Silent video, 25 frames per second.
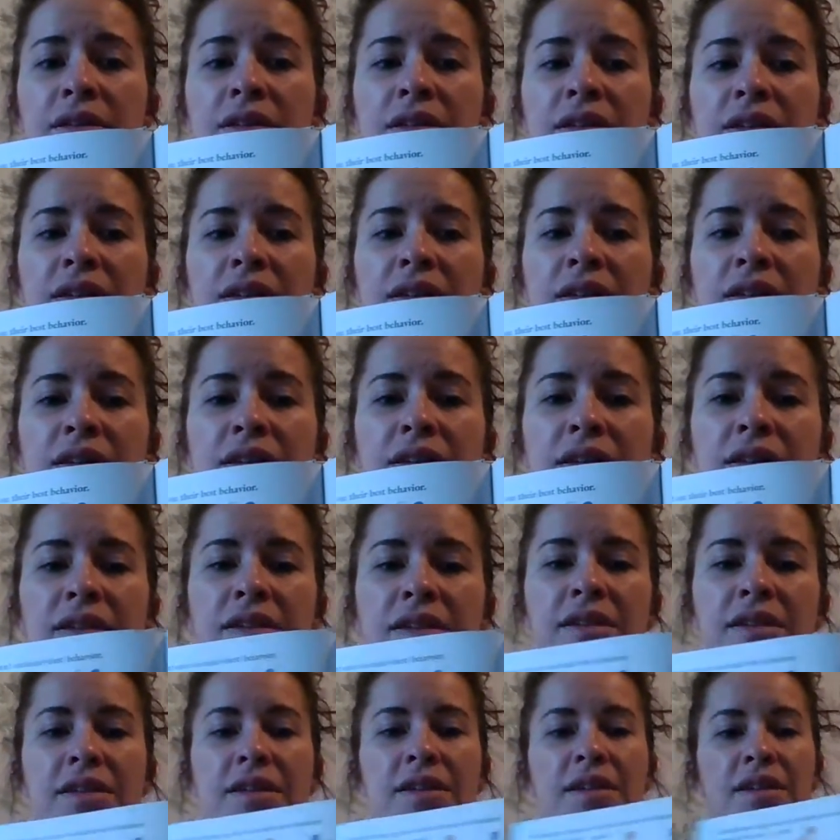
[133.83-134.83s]

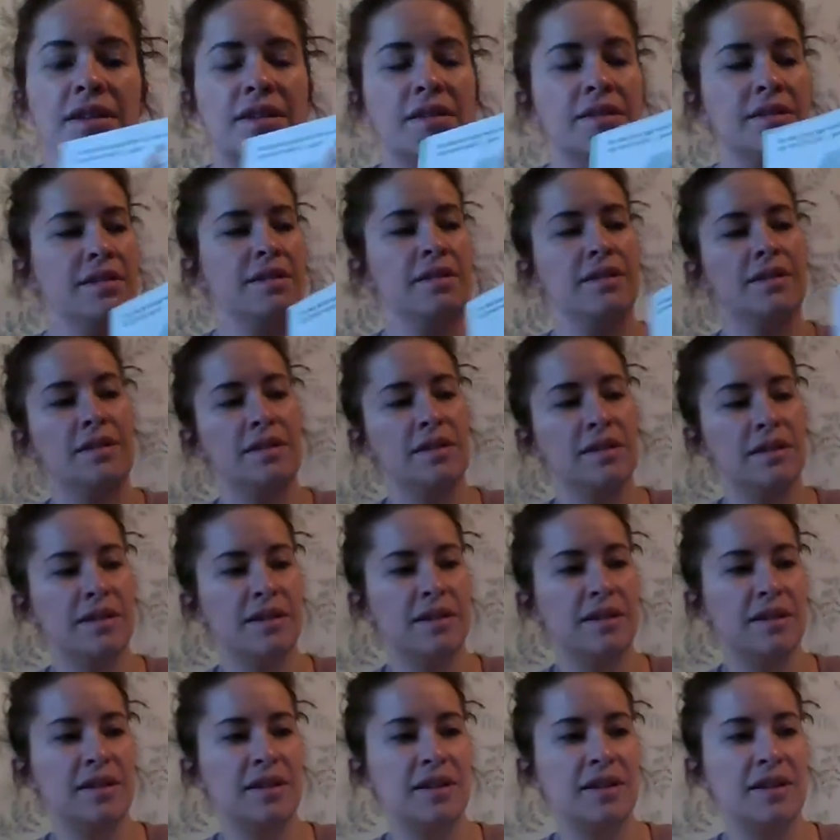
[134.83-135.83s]

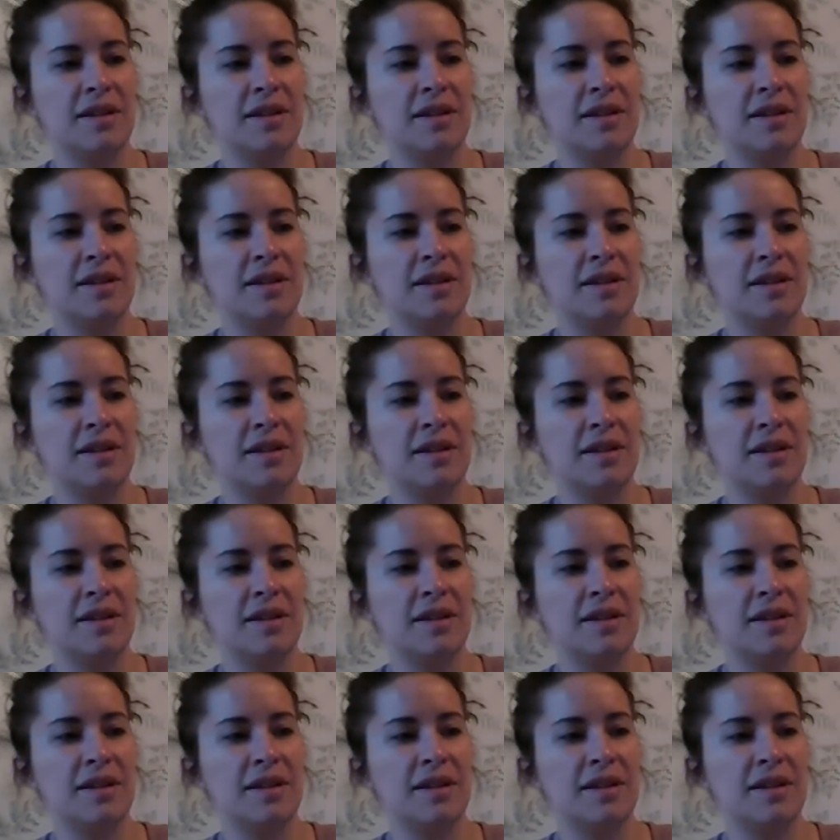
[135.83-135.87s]
[no speech]